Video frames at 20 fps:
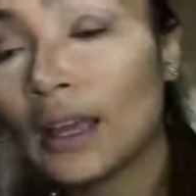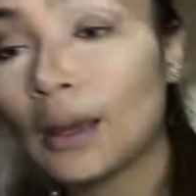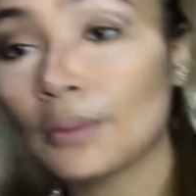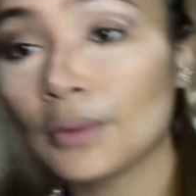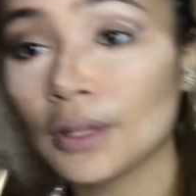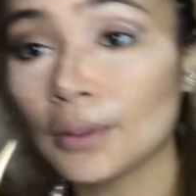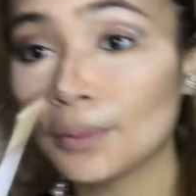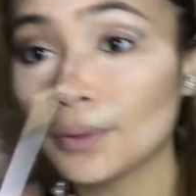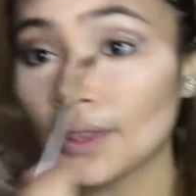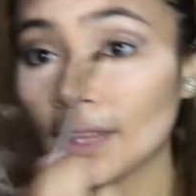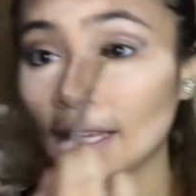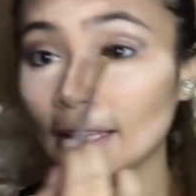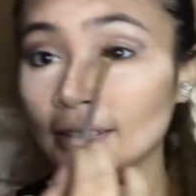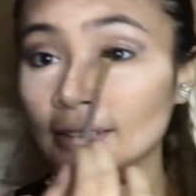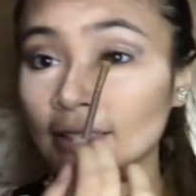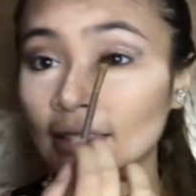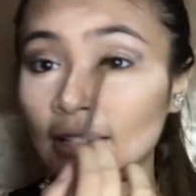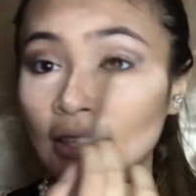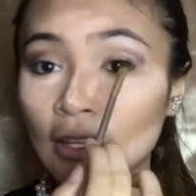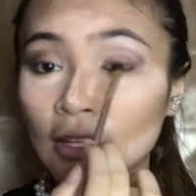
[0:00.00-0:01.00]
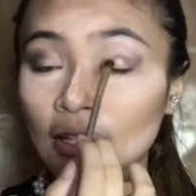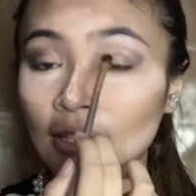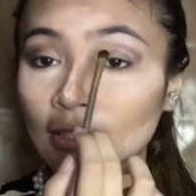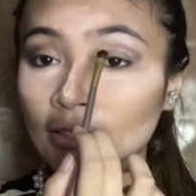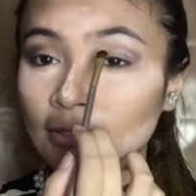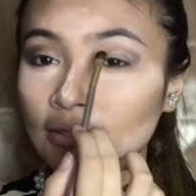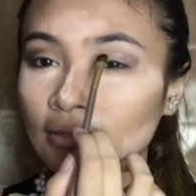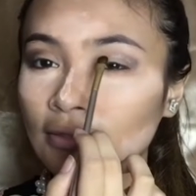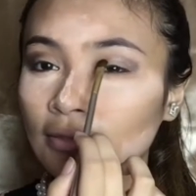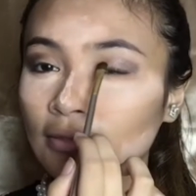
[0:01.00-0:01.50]
I'm gonna put that in the
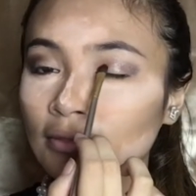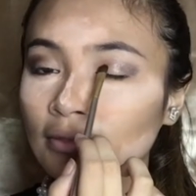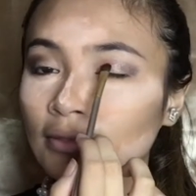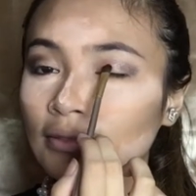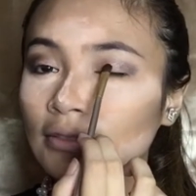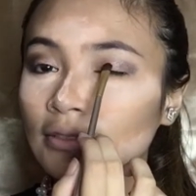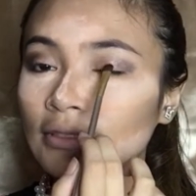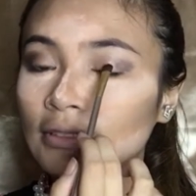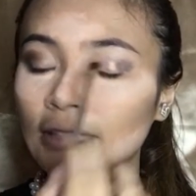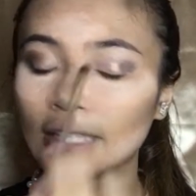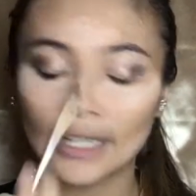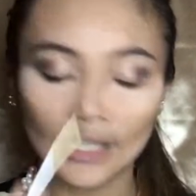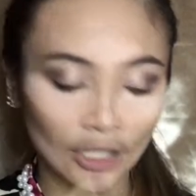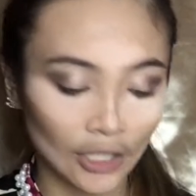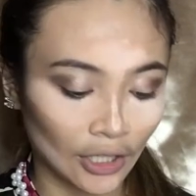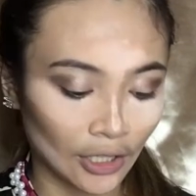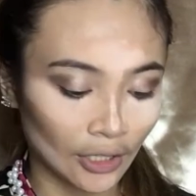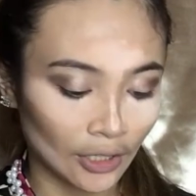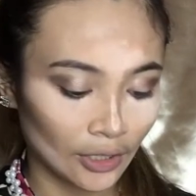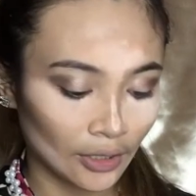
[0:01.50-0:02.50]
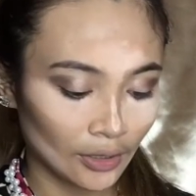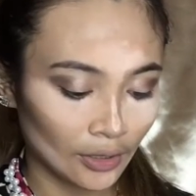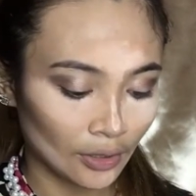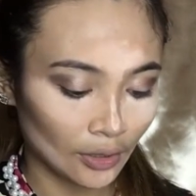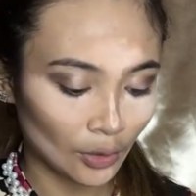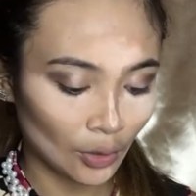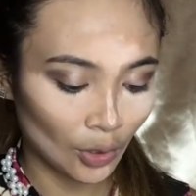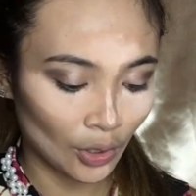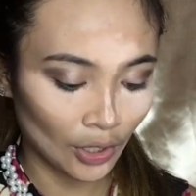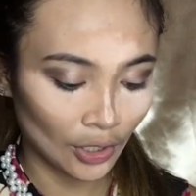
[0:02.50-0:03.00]
inner
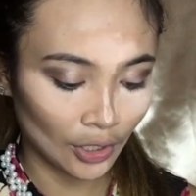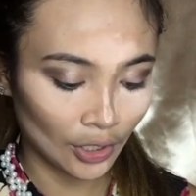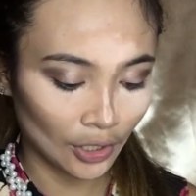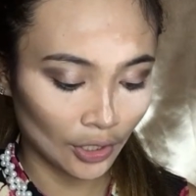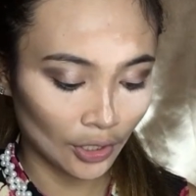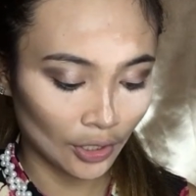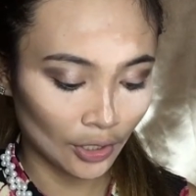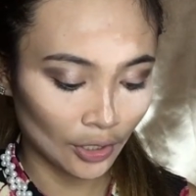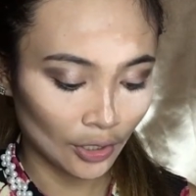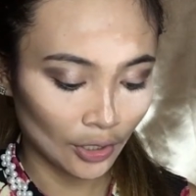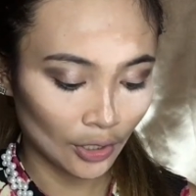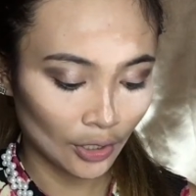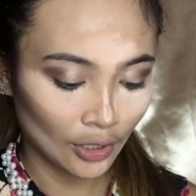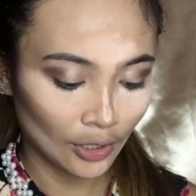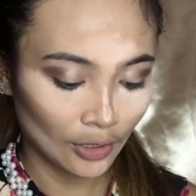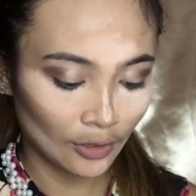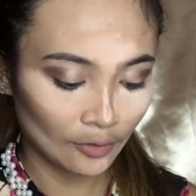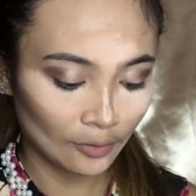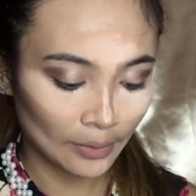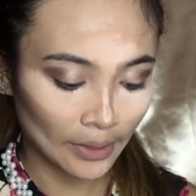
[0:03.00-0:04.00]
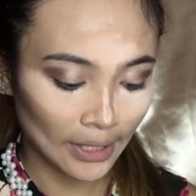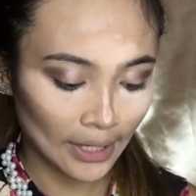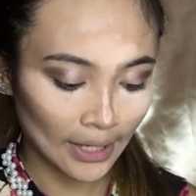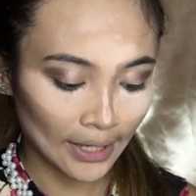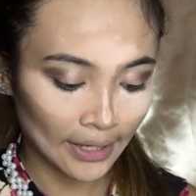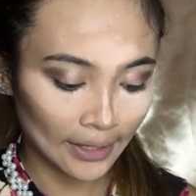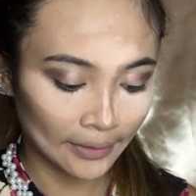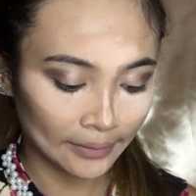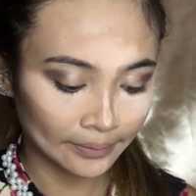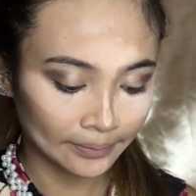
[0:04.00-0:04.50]
corner my
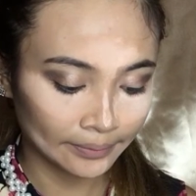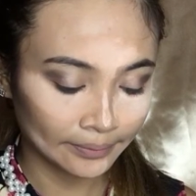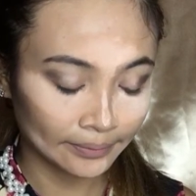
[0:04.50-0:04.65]
eye.